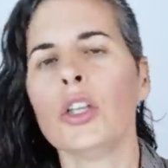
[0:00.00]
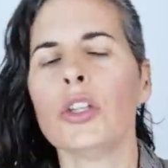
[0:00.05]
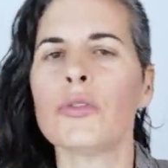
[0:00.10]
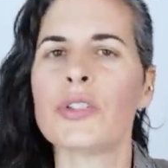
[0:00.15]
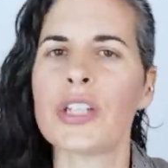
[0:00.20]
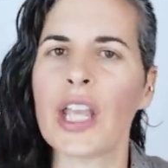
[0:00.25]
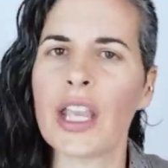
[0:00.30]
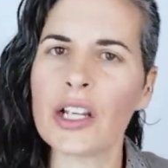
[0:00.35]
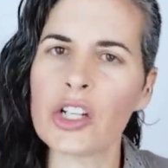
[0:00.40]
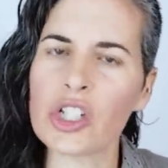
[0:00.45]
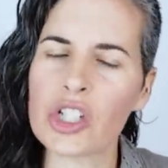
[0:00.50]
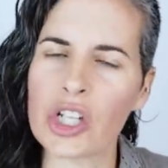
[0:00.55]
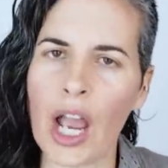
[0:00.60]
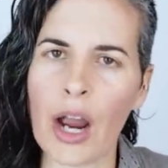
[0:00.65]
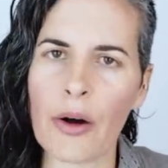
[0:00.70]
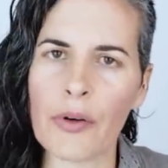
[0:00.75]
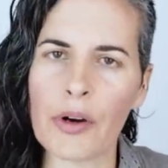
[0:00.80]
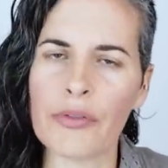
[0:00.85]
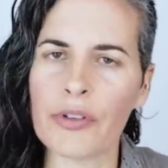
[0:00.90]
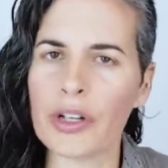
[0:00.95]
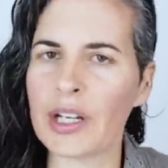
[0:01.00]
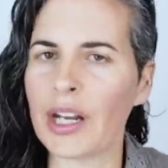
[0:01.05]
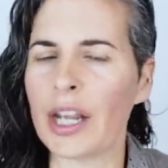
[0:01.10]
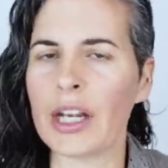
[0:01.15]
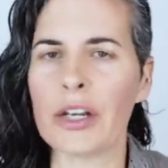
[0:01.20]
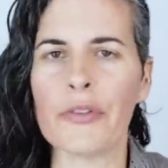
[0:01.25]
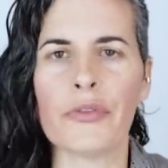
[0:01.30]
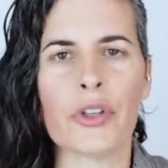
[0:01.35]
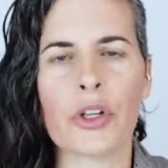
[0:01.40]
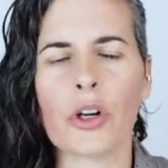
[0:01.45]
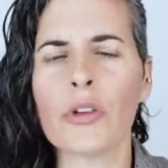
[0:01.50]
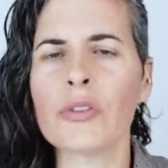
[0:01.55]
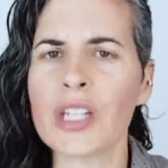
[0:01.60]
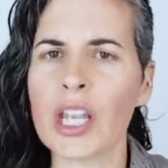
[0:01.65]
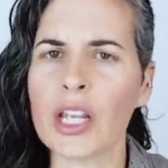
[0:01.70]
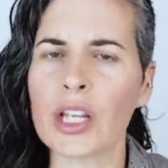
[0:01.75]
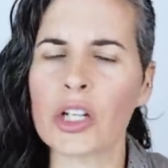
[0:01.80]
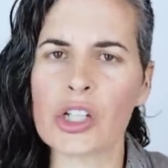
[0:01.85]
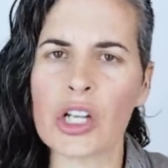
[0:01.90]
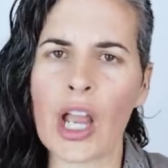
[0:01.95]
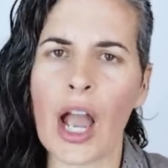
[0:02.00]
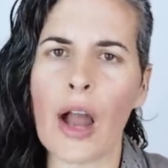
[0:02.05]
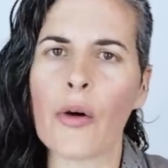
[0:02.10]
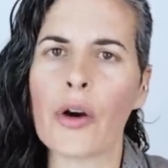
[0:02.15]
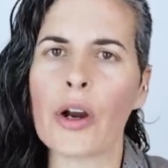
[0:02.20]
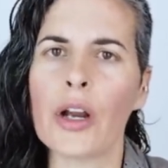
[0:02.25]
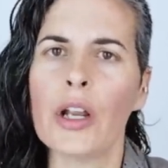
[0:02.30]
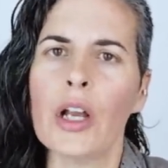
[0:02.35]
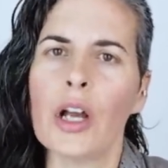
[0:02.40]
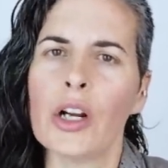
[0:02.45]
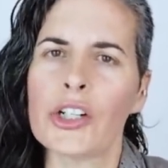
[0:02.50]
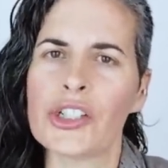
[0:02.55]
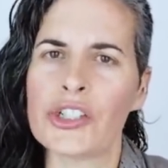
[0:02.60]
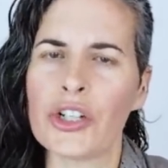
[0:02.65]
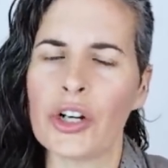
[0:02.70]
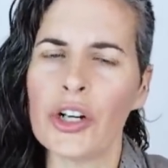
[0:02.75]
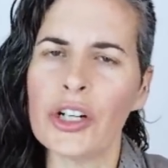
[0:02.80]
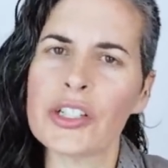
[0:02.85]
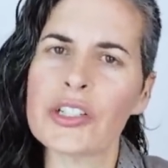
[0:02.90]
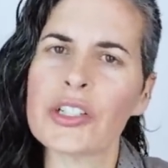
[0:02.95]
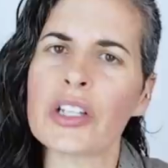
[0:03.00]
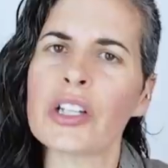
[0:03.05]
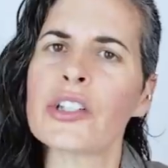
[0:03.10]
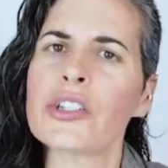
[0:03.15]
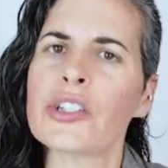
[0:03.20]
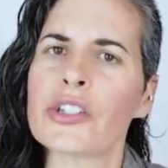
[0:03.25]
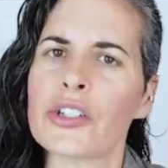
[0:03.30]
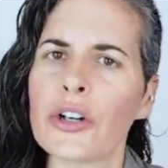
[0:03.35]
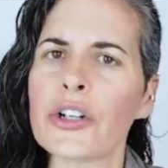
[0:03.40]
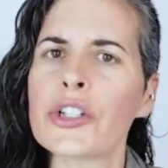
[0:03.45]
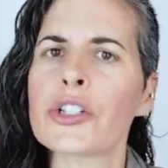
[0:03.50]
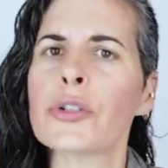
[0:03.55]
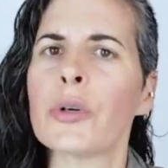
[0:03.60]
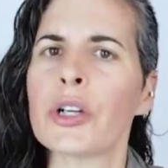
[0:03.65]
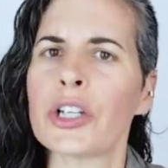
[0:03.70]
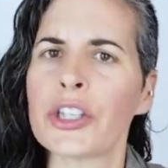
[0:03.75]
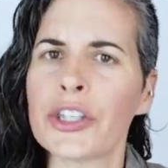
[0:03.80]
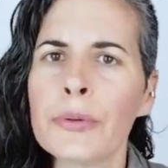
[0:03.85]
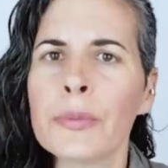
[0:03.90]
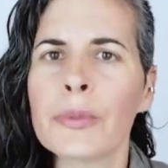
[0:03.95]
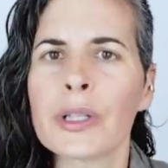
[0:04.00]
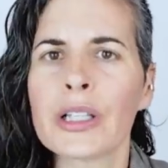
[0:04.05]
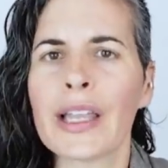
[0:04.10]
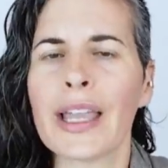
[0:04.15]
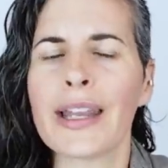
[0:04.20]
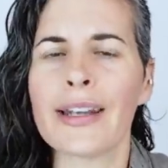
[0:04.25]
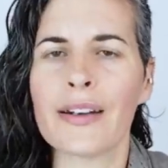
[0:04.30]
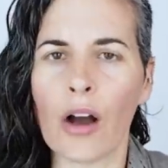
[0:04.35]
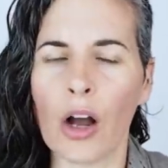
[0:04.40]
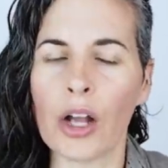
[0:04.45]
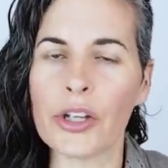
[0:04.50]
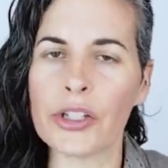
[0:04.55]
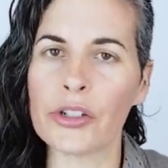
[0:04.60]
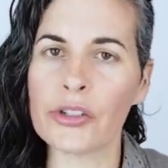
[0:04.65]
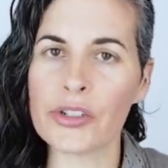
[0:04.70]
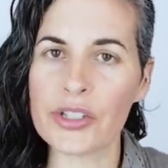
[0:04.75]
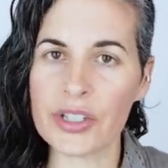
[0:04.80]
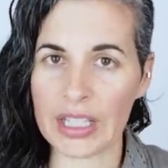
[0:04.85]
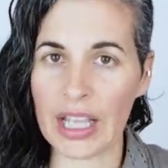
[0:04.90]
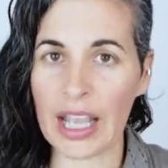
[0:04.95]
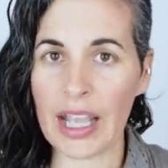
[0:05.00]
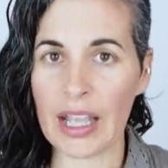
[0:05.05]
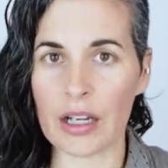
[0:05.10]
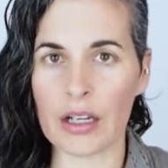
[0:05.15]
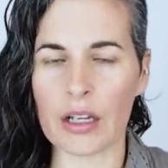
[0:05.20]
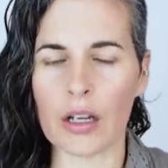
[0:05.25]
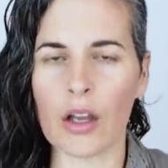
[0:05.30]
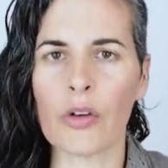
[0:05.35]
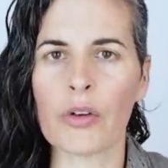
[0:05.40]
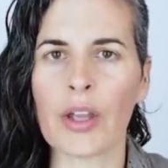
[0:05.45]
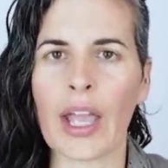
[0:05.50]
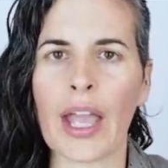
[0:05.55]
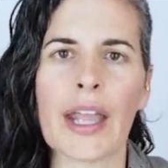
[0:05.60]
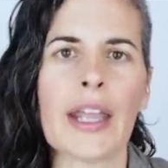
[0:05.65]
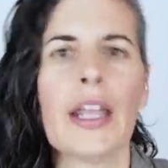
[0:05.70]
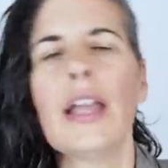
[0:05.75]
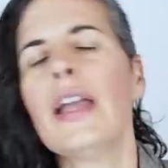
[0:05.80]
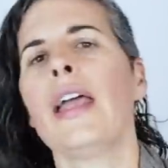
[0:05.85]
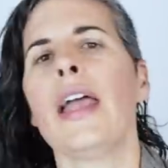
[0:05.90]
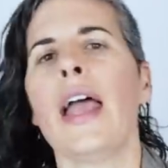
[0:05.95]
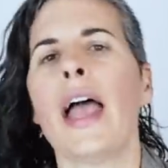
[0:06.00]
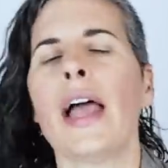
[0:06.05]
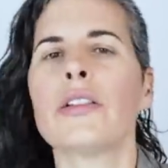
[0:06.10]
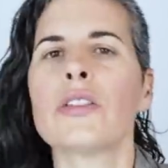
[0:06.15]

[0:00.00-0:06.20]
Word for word: You take a shower every day and if you don't take a shower, dirt is gonna start to accumulate on your skin, okay?